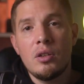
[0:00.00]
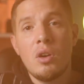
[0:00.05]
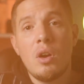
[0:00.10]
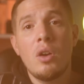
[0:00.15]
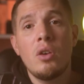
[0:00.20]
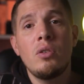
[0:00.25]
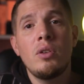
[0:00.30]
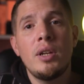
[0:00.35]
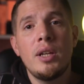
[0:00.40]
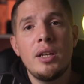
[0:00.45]

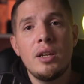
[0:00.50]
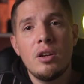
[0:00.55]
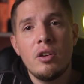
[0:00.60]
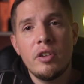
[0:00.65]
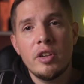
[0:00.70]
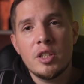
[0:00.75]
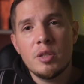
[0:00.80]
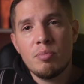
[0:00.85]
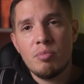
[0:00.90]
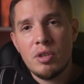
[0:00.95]
Not only
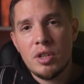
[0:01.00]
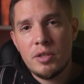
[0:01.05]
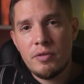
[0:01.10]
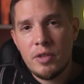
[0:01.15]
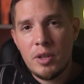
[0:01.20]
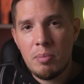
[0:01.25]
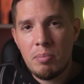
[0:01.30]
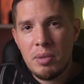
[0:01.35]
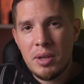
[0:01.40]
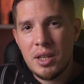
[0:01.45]
are
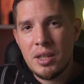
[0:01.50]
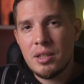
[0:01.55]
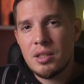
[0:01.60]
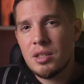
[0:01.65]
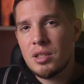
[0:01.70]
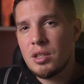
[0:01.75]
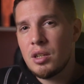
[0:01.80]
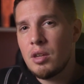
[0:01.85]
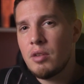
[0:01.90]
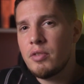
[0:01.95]
ExpressVPN
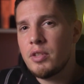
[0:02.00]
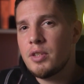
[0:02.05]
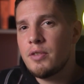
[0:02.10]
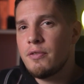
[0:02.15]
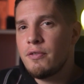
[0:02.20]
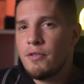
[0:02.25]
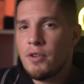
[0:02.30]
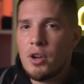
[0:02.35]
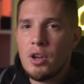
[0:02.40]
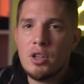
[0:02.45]
servers
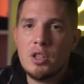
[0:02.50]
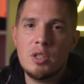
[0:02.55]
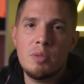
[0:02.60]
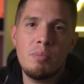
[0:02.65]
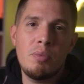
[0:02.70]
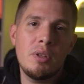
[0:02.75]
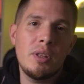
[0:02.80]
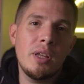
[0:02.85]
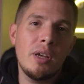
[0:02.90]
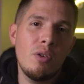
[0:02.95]

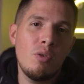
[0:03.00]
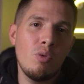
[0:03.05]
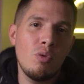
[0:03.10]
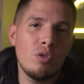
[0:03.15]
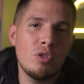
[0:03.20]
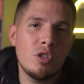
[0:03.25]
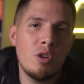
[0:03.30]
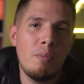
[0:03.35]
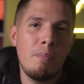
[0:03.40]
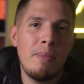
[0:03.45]
fast, but they're
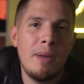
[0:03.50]
also